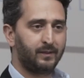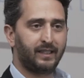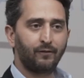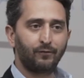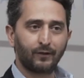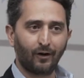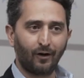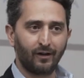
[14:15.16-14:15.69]

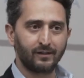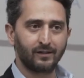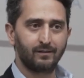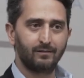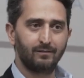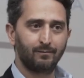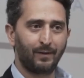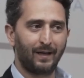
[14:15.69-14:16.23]
gift card
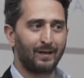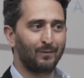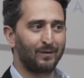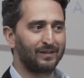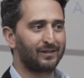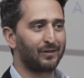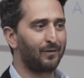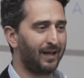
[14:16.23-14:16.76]

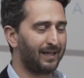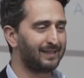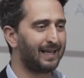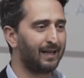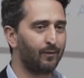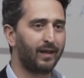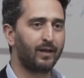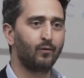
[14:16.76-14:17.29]
payment. So that's
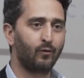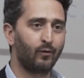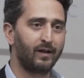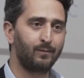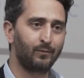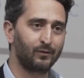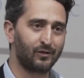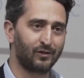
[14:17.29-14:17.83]
how they were
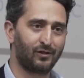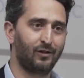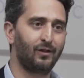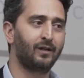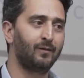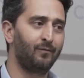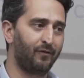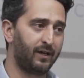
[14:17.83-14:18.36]
able to
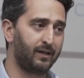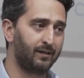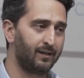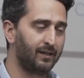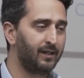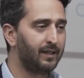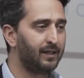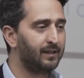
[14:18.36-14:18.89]
circumvent
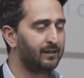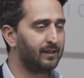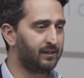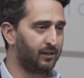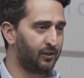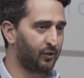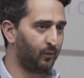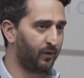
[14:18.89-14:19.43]

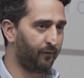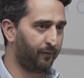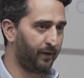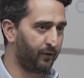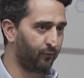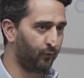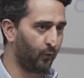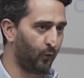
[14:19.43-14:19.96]
this issue with
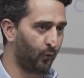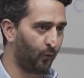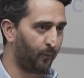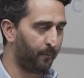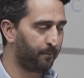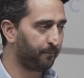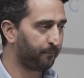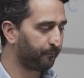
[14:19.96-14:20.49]
federal law.
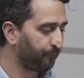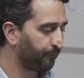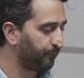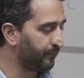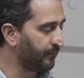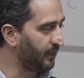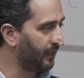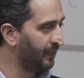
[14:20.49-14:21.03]

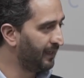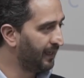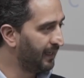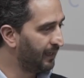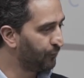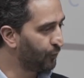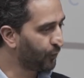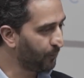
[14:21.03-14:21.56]

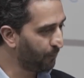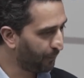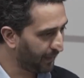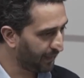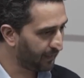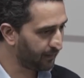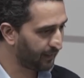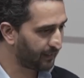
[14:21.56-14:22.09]
If you
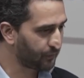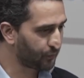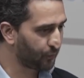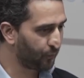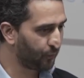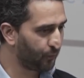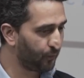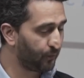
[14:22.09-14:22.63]
compare that
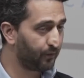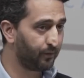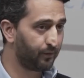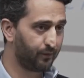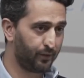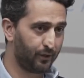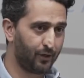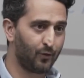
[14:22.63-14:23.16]
to
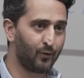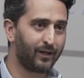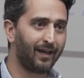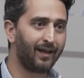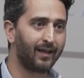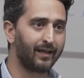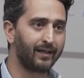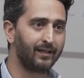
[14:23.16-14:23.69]
the
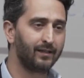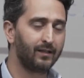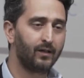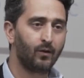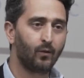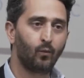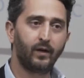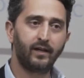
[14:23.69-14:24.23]
UK,
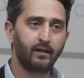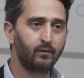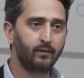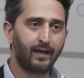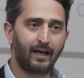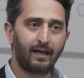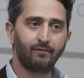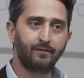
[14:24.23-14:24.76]
we don't
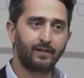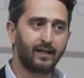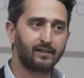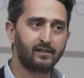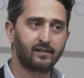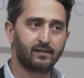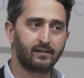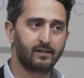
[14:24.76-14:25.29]
have
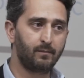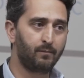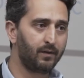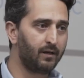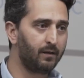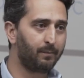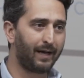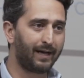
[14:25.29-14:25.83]
that
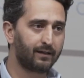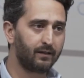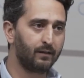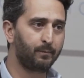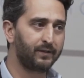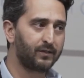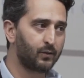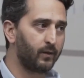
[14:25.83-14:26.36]
similar
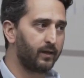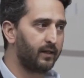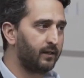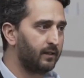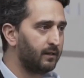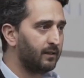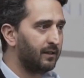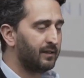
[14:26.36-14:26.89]
battle
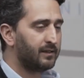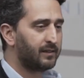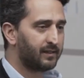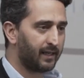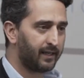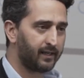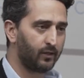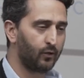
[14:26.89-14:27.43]
between
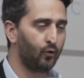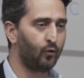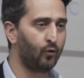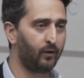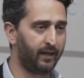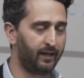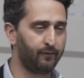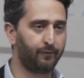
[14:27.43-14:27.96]
state
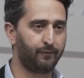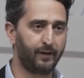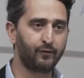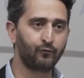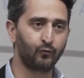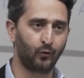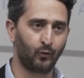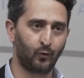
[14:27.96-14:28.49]
law and
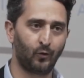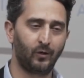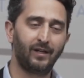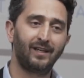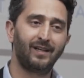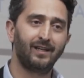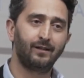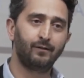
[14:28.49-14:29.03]
federal law.
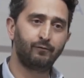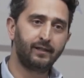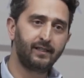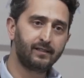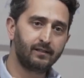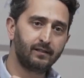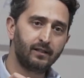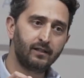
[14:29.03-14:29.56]
The
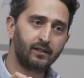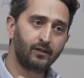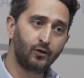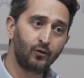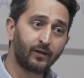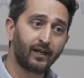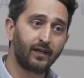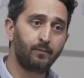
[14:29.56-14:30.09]
reason that
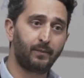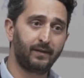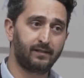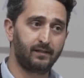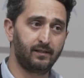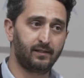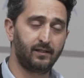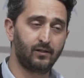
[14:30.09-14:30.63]
UK
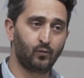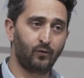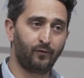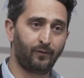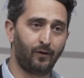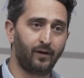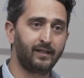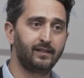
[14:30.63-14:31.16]
businesses will
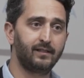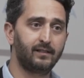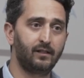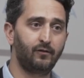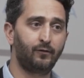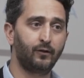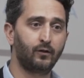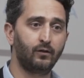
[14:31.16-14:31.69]
find it
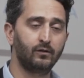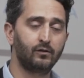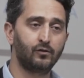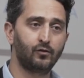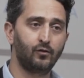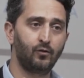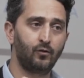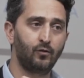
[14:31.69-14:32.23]
difficult
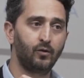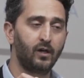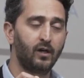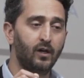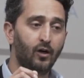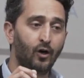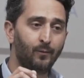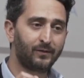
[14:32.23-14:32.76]
to
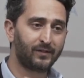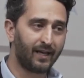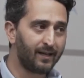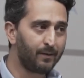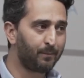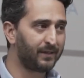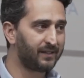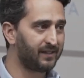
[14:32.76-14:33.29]

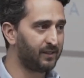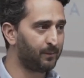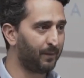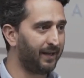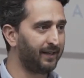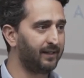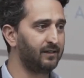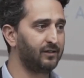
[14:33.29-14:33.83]
obtain business
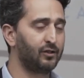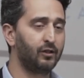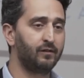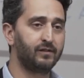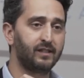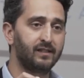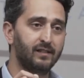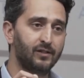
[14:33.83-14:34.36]
banking
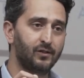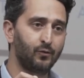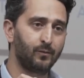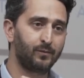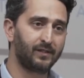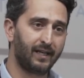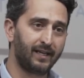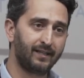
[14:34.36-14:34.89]
services and to
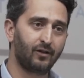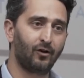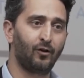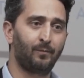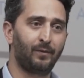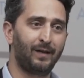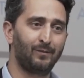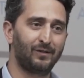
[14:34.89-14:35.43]
obtain
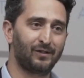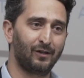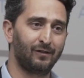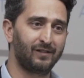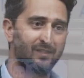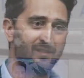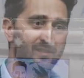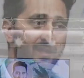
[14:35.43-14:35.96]
card payment
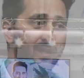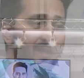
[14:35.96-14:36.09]
services